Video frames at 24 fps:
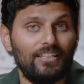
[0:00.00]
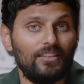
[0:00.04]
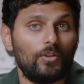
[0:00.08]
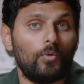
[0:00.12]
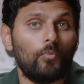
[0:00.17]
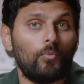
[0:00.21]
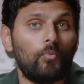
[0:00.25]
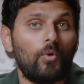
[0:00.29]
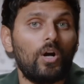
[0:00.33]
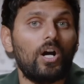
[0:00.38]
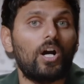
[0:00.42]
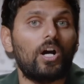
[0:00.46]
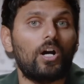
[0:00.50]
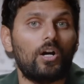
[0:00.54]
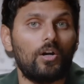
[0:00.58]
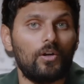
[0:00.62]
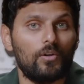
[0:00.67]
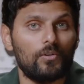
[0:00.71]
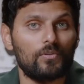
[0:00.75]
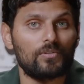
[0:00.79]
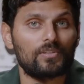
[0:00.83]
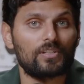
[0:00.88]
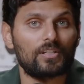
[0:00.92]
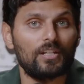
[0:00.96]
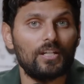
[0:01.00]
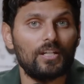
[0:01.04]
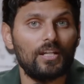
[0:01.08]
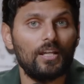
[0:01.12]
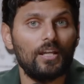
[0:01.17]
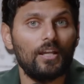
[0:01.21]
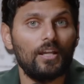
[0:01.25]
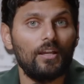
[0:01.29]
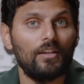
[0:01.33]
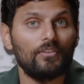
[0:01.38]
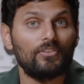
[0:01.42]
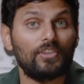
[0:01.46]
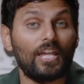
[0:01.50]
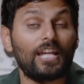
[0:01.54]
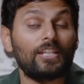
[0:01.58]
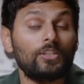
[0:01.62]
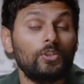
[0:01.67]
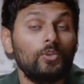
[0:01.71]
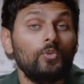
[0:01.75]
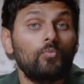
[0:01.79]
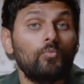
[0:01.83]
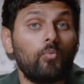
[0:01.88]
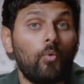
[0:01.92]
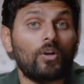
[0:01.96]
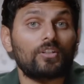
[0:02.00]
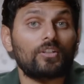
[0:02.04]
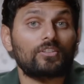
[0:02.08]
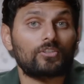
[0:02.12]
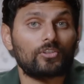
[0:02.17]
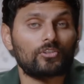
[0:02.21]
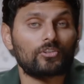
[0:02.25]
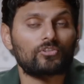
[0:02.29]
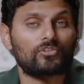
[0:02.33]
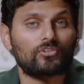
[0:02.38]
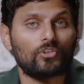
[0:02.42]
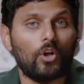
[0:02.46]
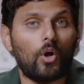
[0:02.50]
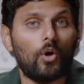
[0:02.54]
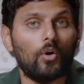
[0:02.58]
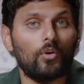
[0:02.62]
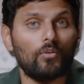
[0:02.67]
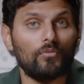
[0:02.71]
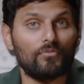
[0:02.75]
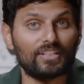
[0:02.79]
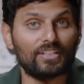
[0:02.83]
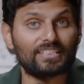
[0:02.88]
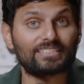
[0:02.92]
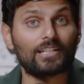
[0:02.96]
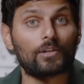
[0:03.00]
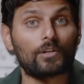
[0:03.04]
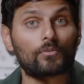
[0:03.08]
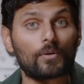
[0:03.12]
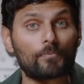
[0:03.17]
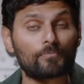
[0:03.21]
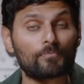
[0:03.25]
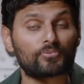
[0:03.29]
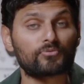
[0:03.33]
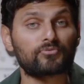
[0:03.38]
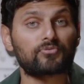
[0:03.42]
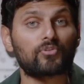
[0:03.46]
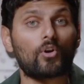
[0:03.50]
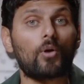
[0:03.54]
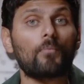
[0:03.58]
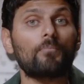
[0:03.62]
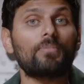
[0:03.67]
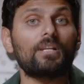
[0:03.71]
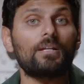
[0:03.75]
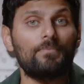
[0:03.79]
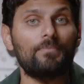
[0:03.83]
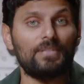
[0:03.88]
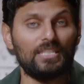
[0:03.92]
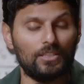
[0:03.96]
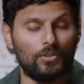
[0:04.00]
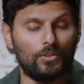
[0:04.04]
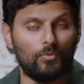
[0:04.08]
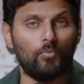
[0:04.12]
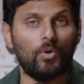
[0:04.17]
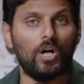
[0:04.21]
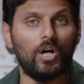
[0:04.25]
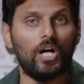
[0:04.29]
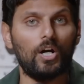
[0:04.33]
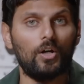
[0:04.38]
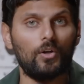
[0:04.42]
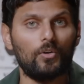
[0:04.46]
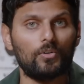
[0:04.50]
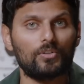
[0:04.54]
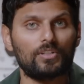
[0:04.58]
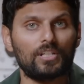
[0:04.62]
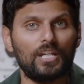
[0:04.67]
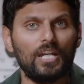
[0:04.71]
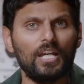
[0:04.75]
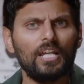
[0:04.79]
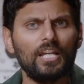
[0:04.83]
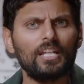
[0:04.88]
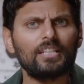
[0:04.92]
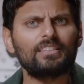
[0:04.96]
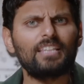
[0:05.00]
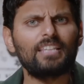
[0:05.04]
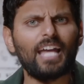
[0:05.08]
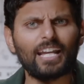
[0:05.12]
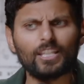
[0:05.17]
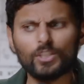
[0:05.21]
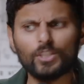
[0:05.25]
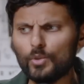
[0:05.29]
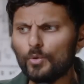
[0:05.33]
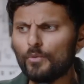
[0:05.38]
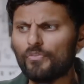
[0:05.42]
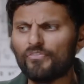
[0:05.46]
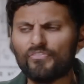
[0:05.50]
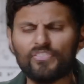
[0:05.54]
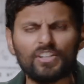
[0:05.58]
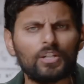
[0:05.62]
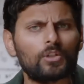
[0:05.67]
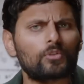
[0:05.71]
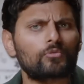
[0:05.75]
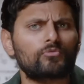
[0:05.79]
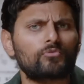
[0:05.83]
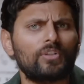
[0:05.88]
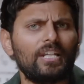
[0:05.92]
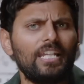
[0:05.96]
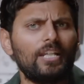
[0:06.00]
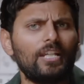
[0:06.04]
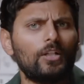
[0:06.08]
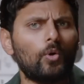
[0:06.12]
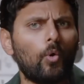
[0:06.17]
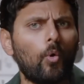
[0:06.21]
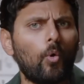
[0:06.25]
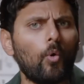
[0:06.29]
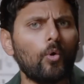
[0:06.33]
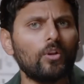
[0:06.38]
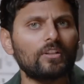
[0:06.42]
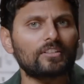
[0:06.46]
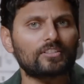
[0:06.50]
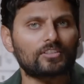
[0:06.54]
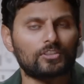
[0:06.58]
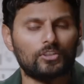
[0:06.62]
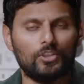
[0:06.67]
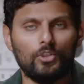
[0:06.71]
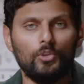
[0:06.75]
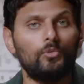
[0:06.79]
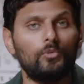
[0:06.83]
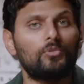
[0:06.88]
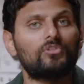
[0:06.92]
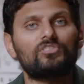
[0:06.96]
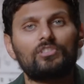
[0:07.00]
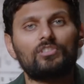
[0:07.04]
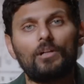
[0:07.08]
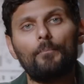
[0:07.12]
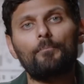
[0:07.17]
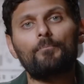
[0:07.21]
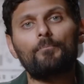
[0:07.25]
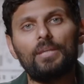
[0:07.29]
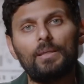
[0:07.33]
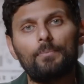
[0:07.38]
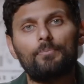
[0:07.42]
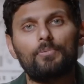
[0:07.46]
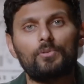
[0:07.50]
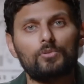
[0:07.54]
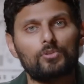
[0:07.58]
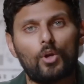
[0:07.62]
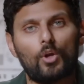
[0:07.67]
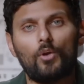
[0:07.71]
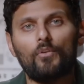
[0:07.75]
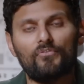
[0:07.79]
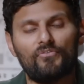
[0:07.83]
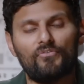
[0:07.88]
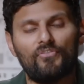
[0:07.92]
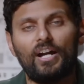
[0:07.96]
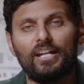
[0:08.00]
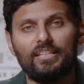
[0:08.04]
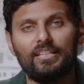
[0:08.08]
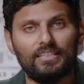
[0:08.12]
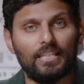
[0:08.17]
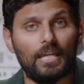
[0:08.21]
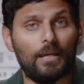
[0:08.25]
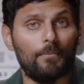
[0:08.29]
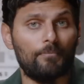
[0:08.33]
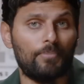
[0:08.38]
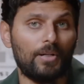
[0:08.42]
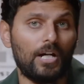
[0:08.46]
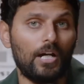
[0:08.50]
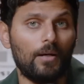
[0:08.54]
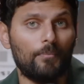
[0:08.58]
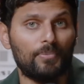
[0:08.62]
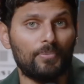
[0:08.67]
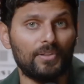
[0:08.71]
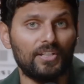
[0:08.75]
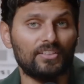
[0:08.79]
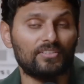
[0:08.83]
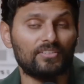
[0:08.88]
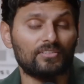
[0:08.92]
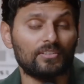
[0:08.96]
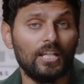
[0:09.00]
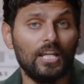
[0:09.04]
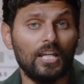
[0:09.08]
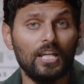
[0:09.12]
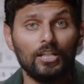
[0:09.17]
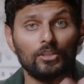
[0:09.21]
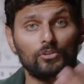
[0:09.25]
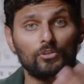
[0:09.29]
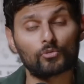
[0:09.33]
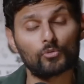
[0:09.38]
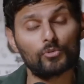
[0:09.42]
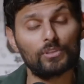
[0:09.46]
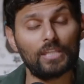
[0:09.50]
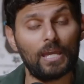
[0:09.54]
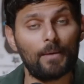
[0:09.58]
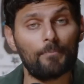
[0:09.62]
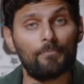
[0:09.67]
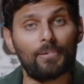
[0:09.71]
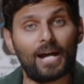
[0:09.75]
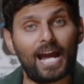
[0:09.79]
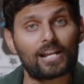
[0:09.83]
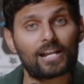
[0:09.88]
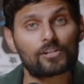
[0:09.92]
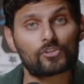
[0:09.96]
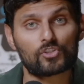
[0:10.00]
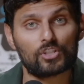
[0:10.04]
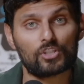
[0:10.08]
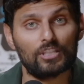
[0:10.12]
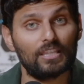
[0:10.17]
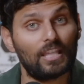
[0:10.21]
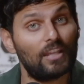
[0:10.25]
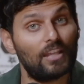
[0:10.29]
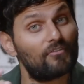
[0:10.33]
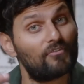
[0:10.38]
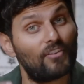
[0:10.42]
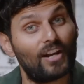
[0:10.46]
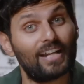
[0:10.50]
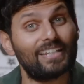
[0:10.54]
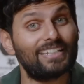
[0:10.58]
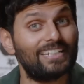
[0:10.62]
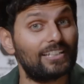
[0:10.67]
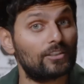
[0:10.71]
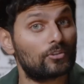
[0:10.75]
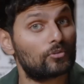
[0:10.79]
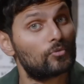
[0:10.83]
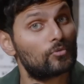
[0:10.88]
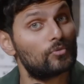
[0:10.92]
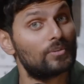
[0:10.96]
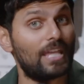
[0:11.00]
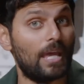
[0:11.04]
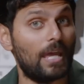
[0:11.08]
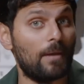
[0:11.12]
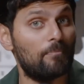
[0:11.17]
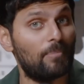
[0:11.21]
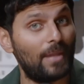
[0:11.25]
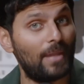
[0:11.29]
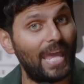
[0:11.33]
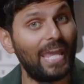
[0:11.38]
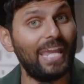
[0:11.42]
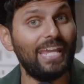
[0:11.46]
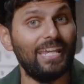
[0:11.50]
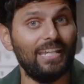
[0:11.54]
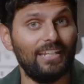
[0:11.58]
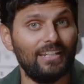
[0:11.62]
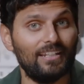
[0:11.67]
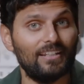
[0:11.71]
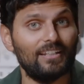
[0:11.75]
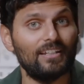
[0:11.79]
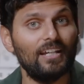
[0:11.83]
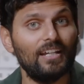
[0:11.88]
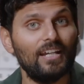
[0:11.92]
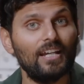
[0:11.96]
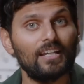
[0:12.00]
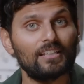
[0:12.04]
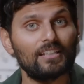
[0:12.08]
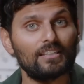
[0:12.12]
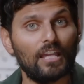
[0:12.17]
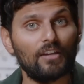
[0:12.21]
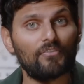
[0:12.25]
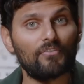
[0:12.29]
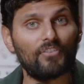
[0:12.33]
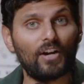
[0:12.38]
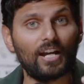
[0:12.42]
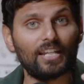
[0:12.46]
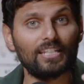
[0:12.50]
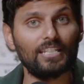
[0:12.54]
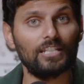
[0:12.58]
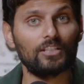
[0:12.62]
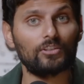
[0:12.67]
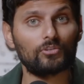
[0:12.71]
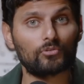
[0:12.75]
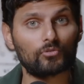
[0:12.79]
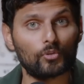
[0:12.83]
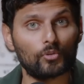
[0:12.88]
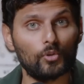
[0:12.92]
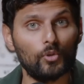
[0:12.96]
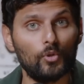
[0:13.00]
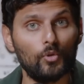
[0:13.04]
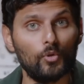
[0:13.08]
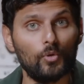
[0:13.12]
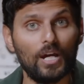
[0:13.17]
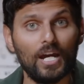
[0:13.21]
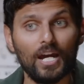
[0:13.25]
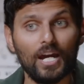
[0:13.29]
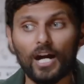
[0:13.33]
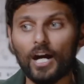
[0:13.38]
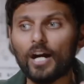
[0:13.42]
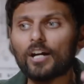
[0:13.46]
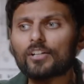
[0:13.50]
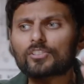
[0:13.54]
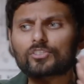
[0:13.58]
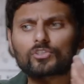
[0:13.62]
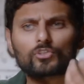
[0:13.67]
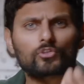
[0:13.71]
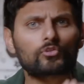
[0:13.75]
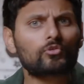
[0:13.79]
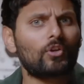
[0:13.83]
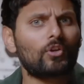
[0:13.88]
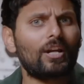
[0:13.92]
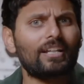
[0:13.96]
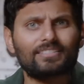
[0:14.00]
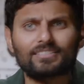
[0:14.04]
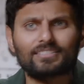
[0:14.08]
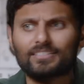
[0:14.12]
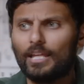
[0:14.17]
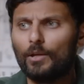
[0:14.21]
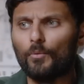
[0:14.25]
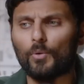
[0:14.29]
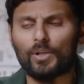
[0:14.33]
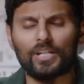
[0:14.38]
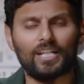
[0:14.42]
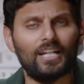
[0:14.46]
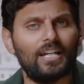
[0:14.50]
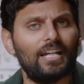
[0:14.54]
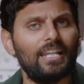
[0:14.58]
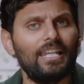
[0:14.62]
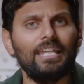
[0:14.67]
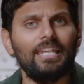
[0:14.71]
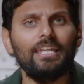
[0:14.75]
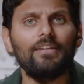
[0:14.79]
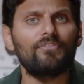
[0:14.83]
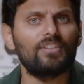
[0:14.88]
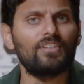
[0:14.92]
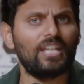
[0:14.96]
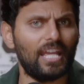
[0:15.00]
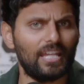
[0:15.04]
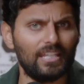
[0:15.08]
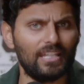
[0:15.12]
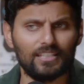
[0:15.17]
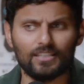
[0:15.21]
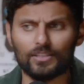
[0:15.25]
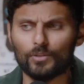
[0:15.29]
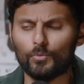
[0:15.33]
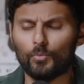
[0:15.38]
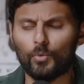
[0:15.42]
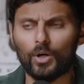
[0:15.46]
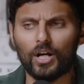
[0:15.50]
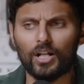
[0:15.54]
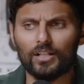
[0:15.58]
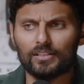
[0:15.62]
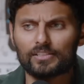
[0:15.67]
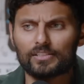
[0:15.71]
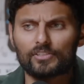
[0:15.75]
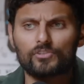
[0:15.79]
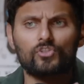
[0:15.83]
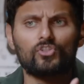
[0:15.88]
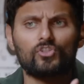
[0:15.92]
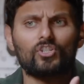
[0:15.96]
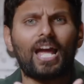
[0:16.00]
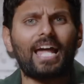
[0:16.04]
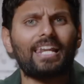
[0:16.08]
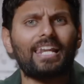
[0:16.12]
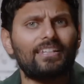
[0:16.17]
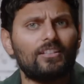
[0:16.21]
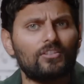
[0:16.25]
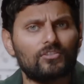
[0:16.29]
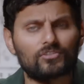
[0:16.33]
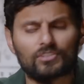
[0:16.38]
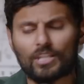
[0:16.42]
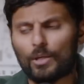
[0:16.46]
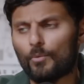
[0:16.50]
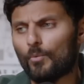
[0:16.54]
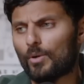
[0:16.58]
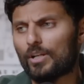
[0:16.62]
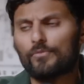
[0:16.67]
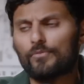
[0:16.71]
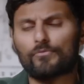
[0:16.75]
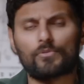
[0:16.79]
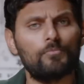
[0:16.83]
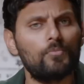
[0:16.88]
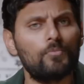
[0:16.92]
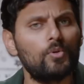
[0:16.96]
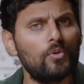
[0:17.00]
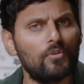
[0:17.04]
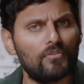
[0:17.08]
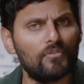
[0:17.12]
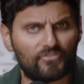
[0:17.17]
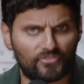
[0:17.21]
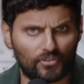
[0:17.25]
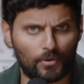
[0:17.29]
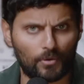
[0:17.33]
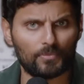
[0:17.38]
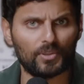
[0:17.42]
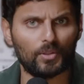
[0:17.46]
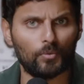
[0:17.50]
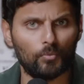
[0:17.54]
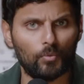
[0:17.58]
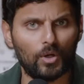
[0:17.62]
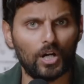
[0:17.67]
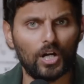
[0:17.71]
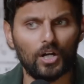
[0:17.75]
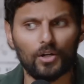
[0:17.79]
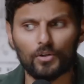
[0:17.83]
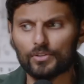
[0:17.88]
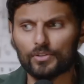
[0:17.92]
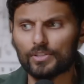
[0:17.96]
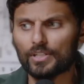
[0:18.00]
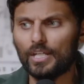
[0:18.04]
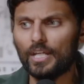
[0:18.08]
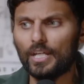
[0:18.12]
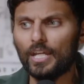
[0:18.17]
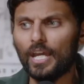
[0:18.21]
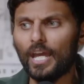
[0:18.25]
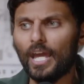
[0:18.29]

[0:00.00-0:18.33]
in the world that you want to solve? Is there a problem in the world that you feel really calls to you? Some people don't find their purpose through their passion. They find it through their pain. They find it through a stress they want to alleviate in the world, a challenge they want to remove from the world.